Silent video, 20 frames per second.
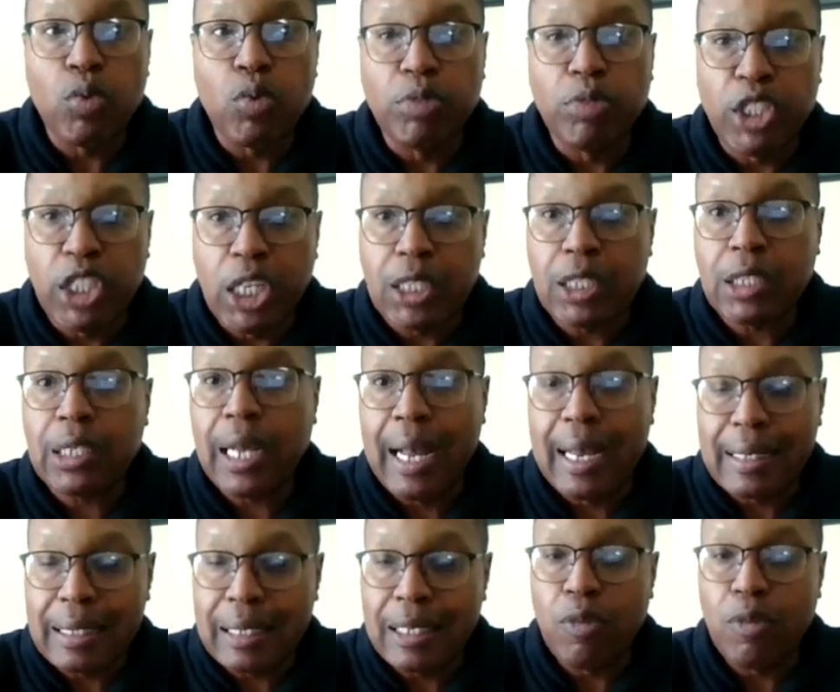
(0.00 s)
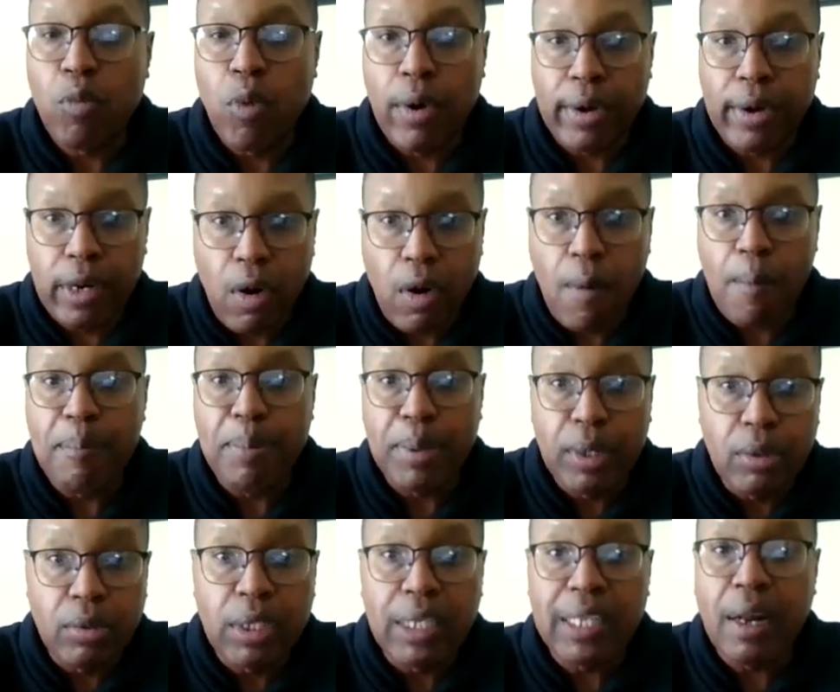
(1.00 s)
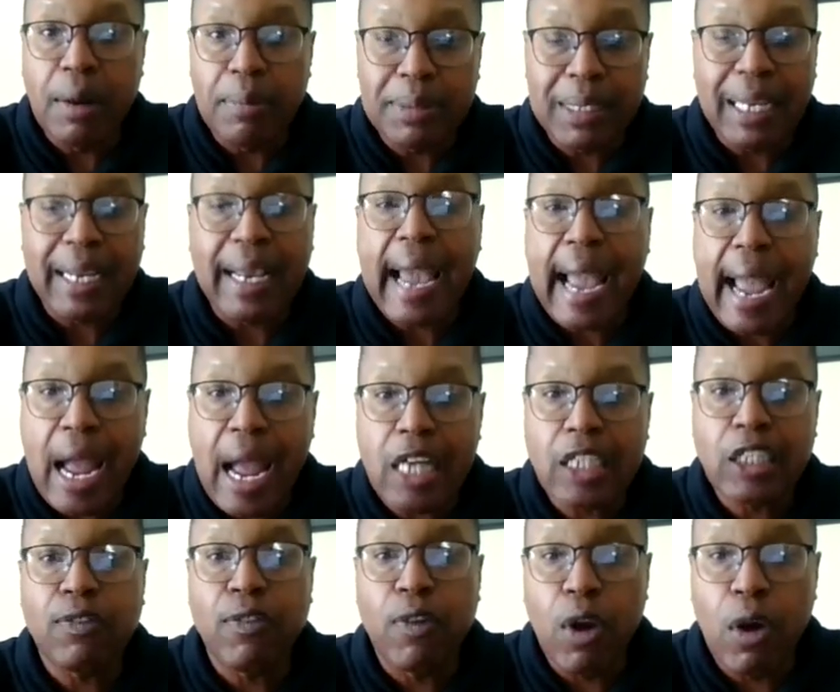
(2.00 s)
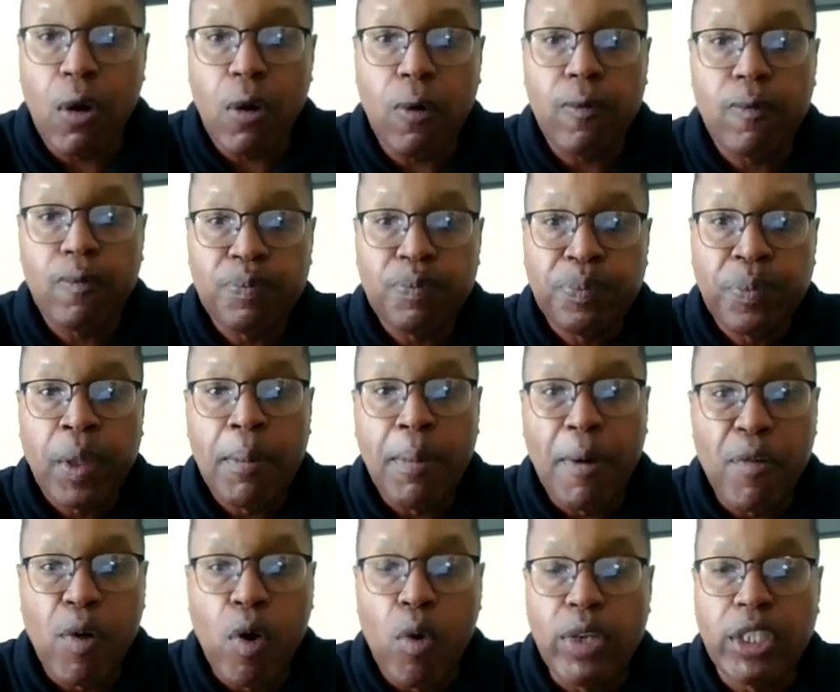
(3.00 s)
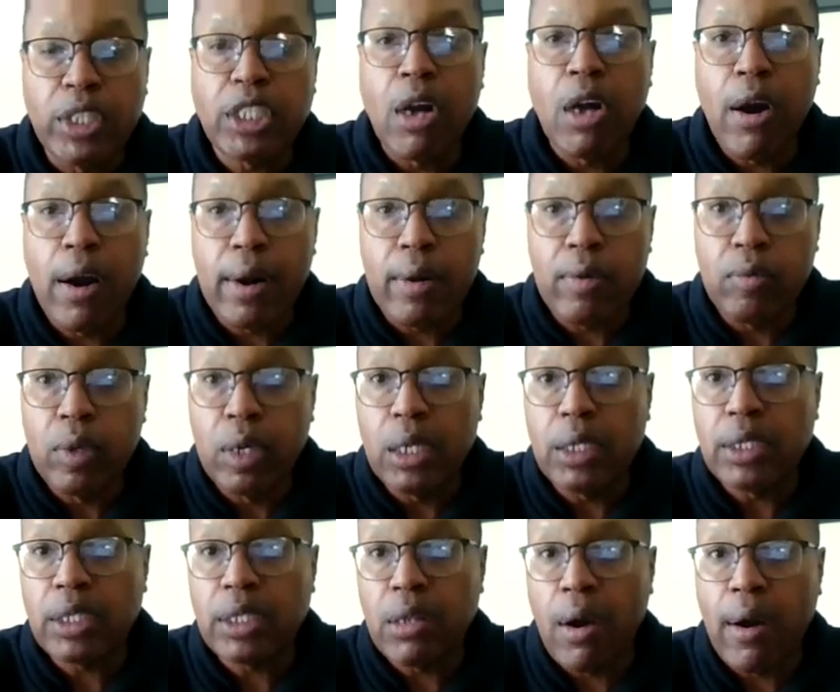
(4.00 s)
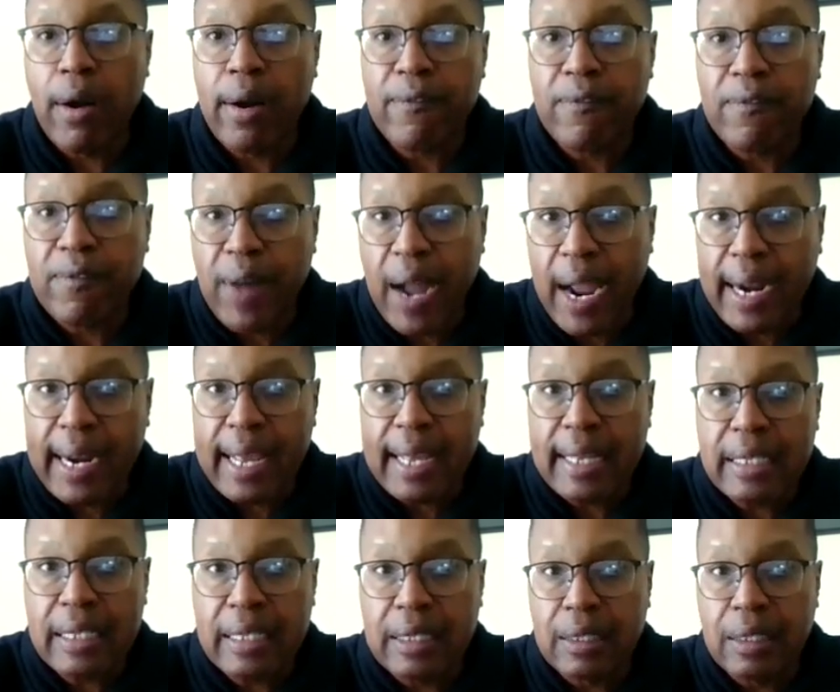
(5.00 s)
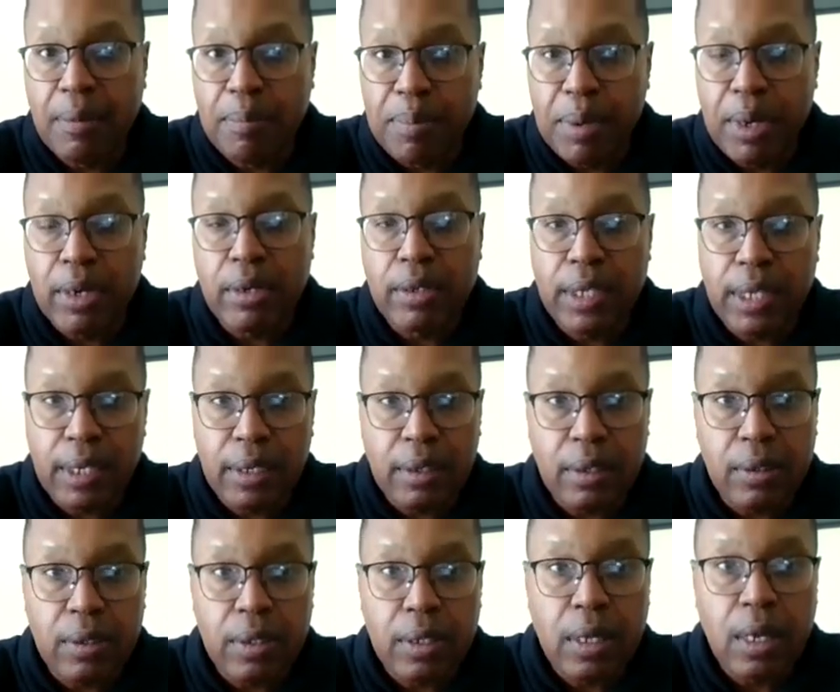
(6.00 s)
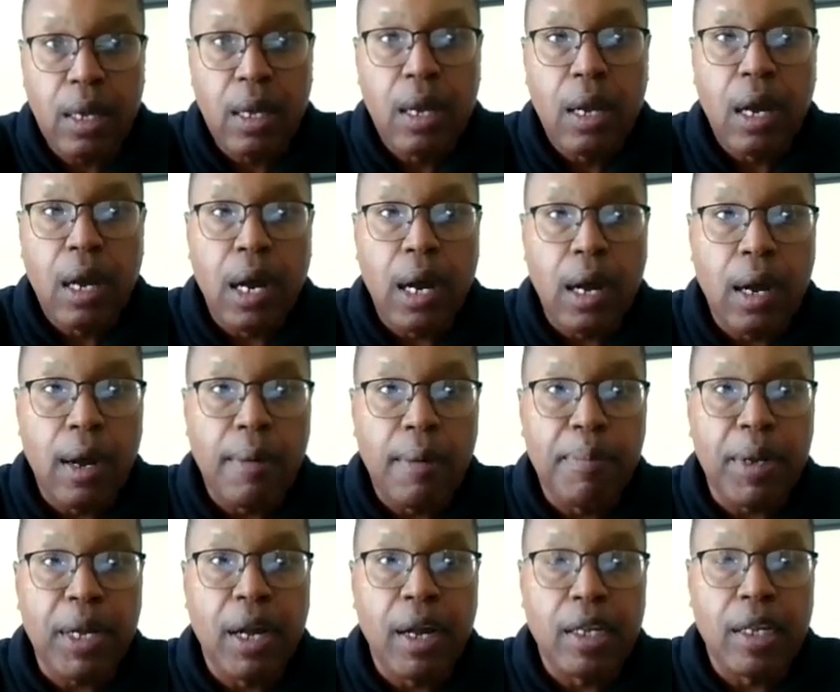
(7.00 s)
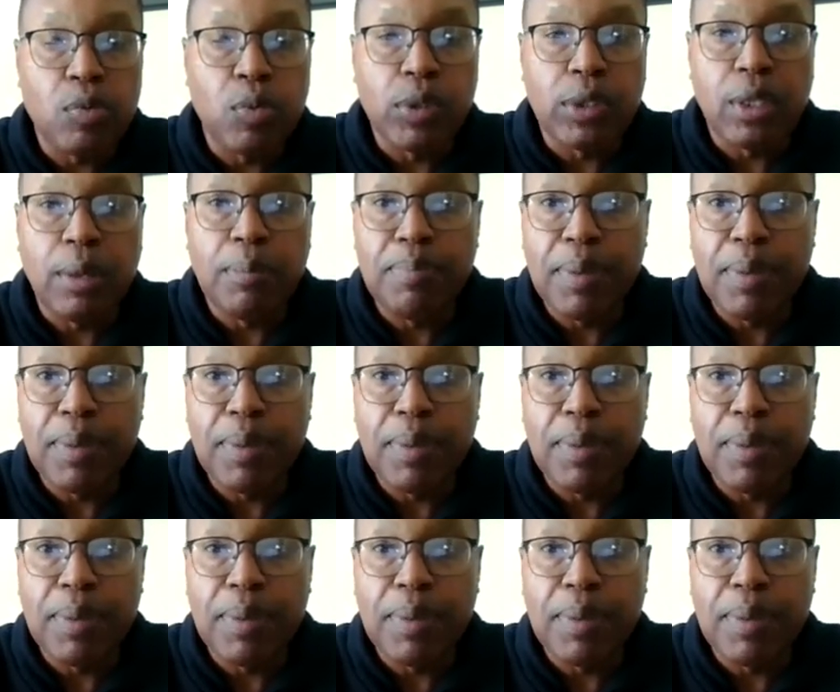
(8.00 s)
We were just constantly working on building up the cash flow before we really started financing the bigger deals. Because with